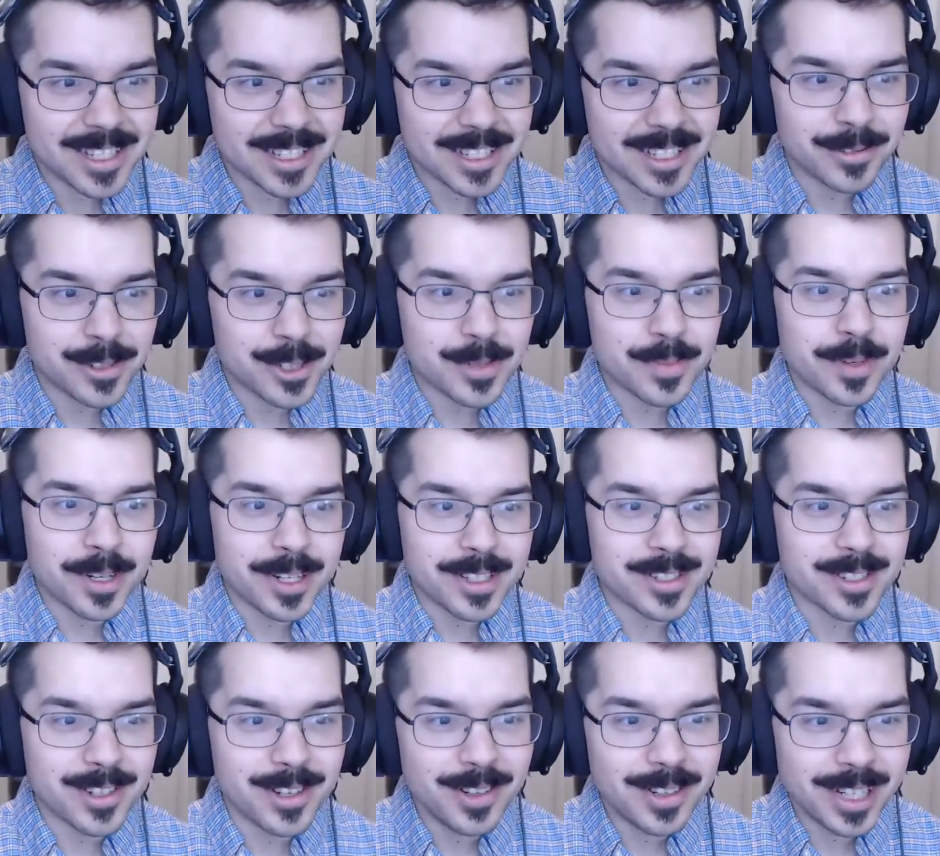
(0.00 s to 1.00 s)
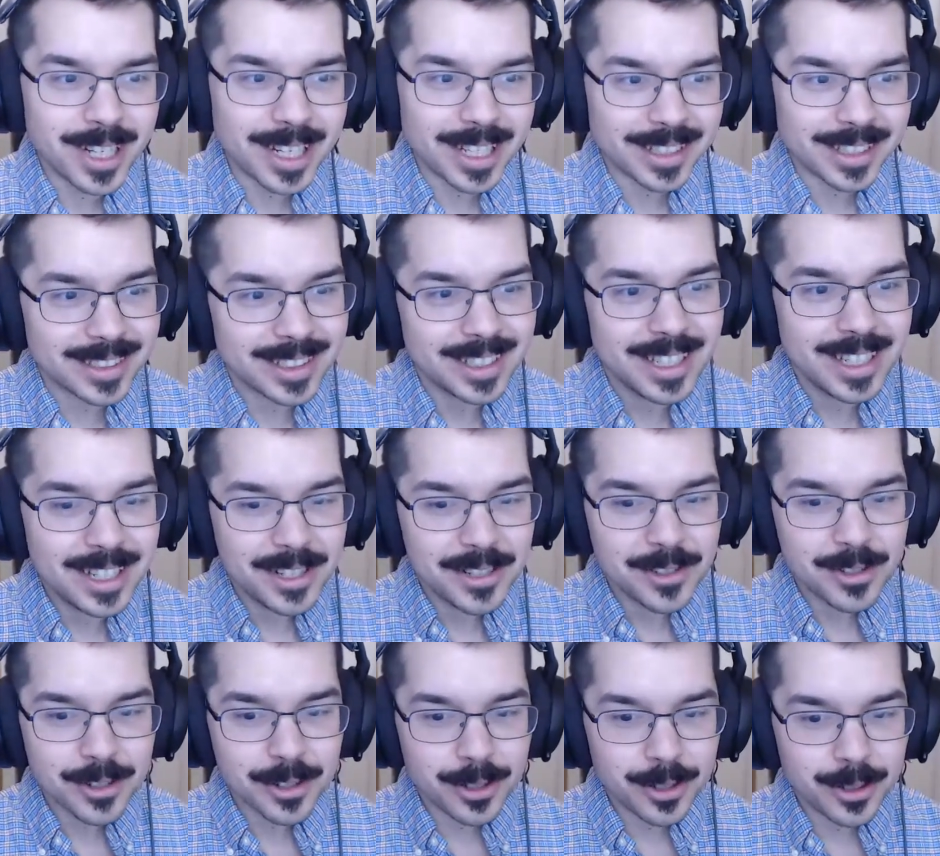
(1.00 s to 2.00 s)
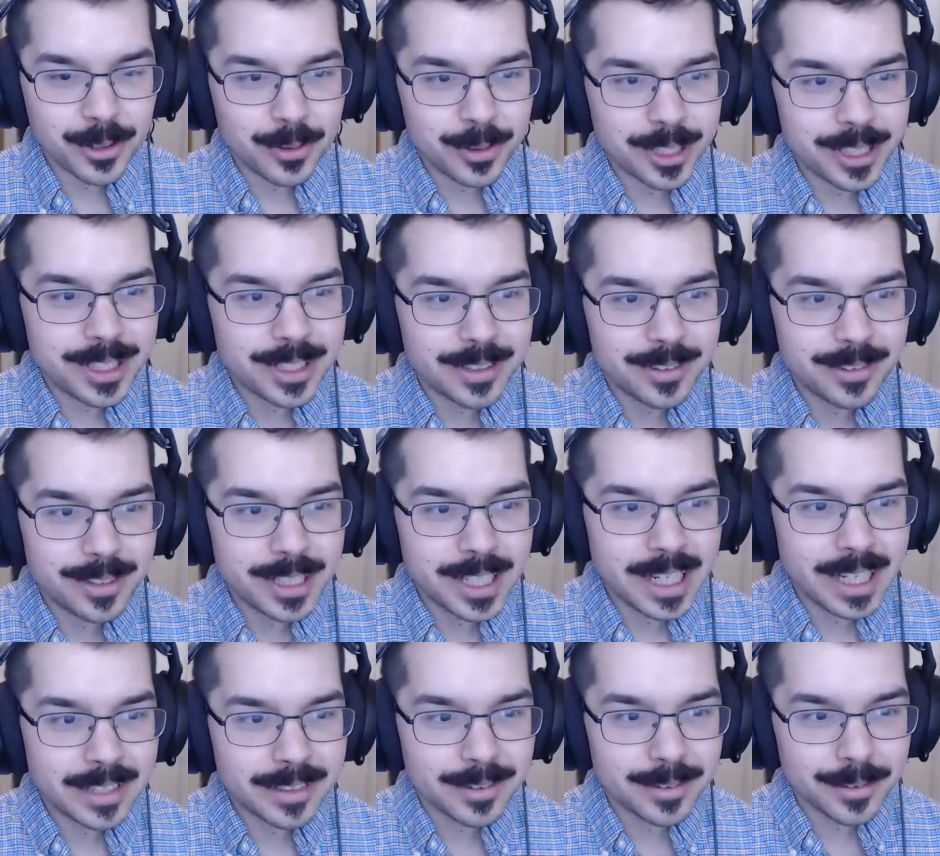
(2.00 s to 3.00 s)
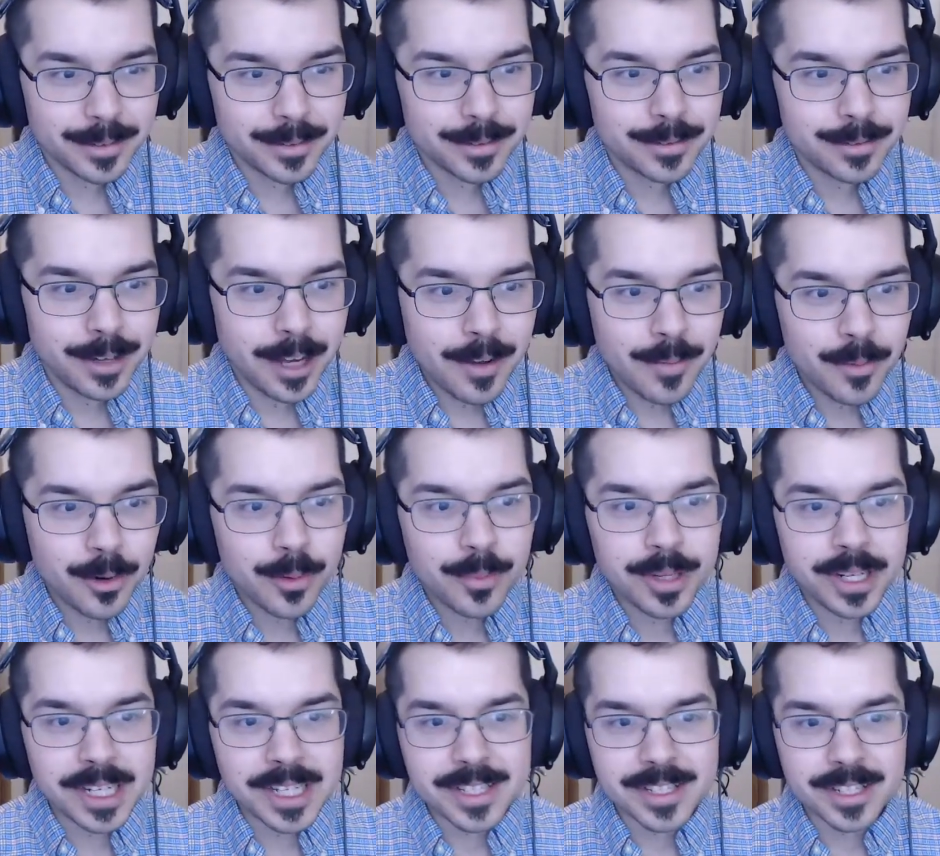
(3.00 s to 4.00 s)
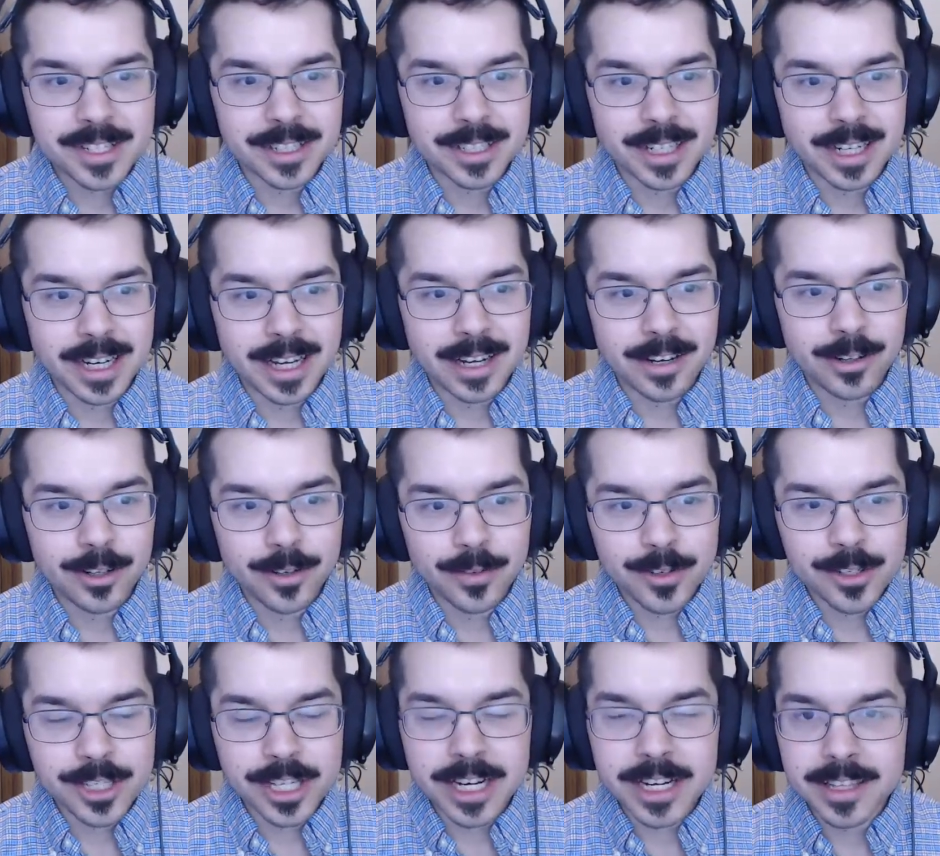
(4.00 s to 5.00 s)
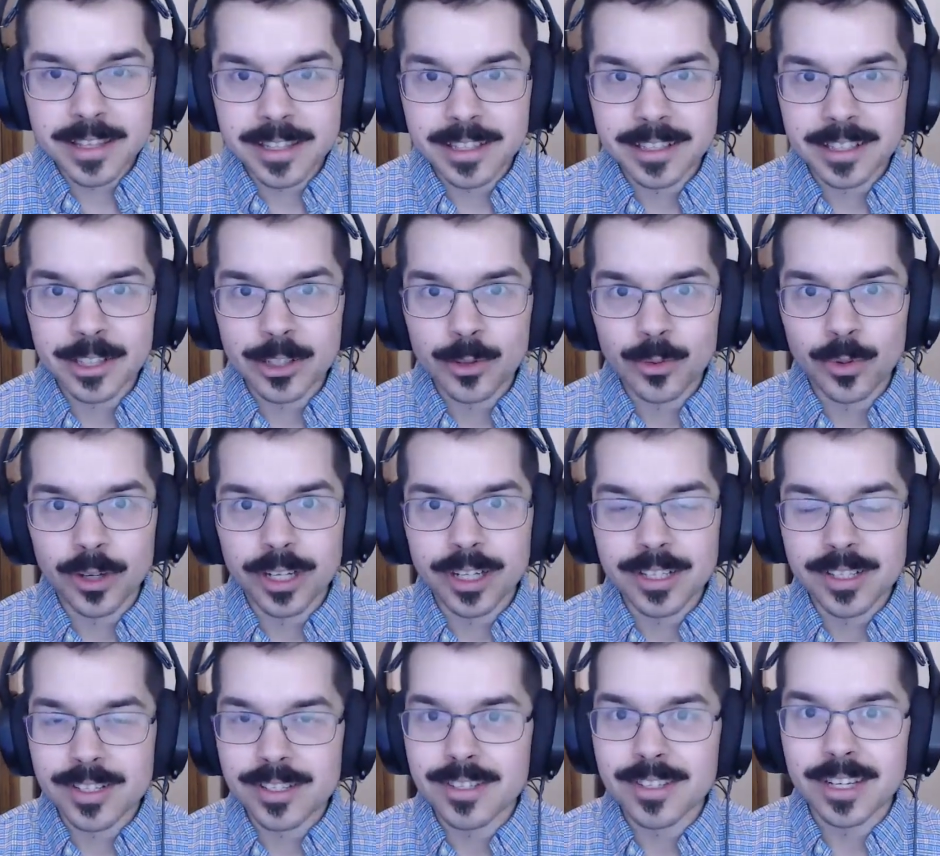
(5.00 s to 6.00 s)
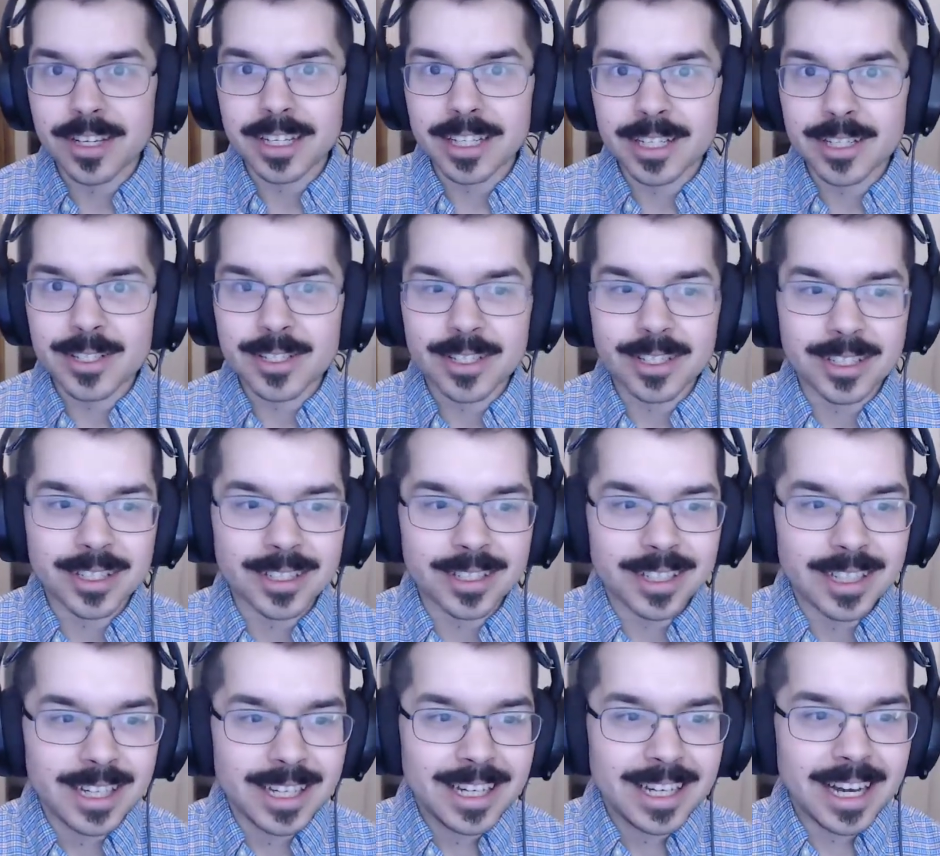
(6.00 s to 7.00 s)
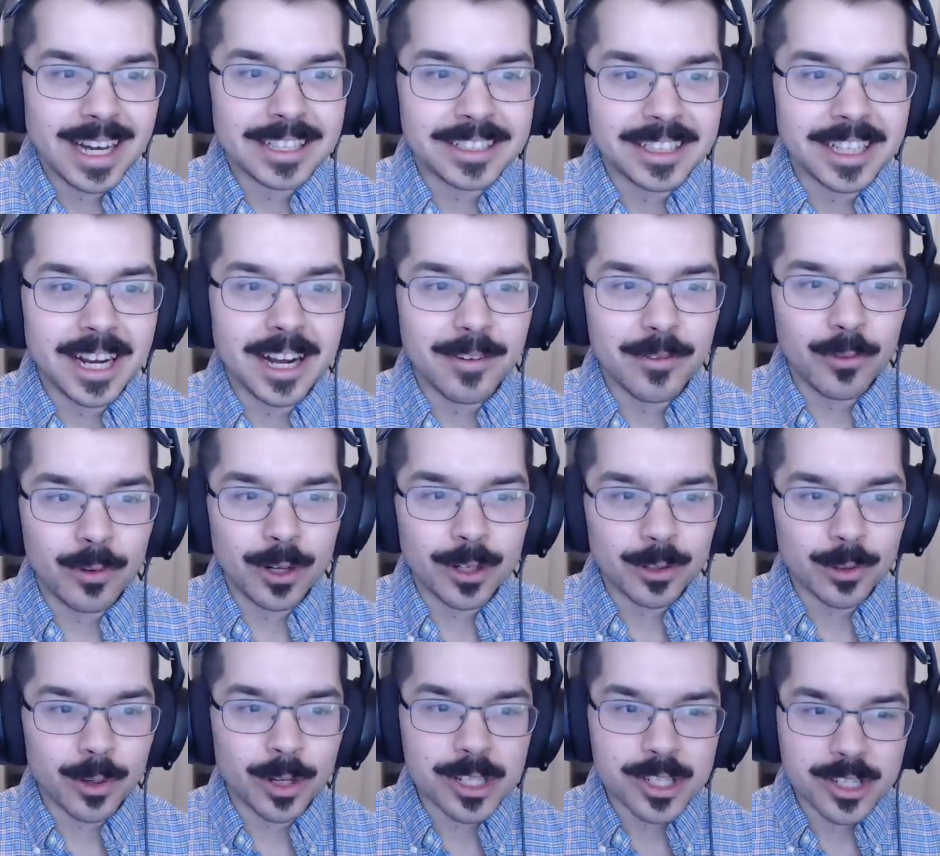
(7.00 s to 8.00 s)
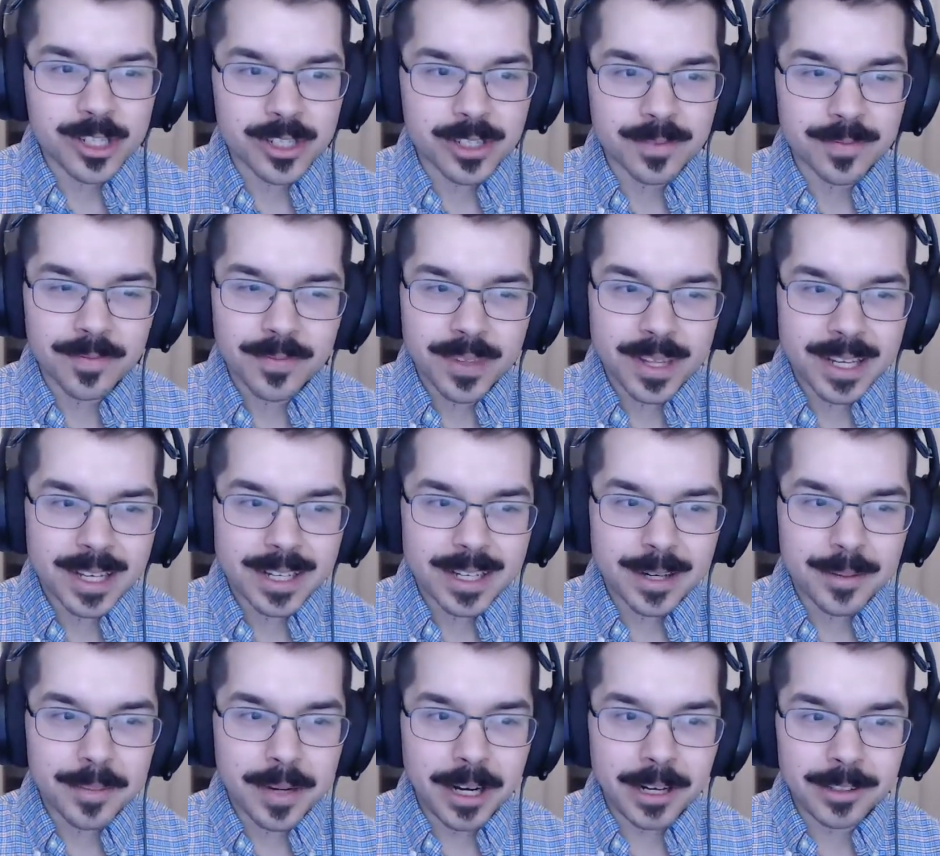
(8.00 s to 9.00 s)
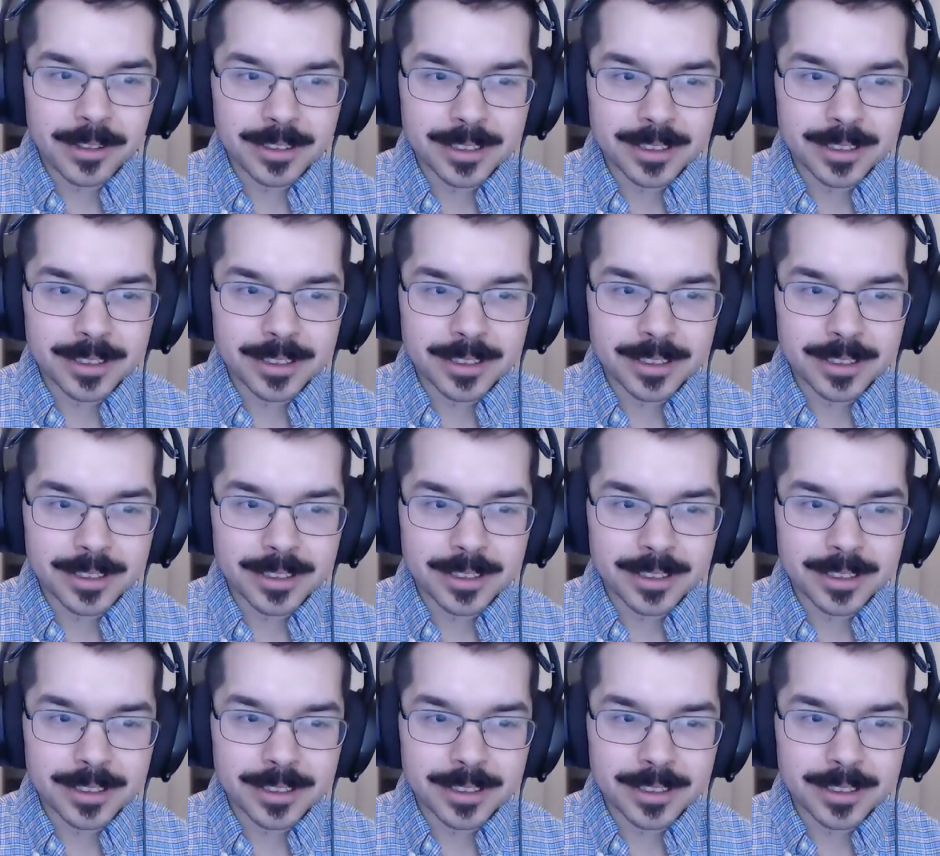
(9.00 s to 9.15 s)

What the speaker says: response. Okay, so we got 5 more minutes here. I don't know if there's anything that you wanted to say. I did have one question about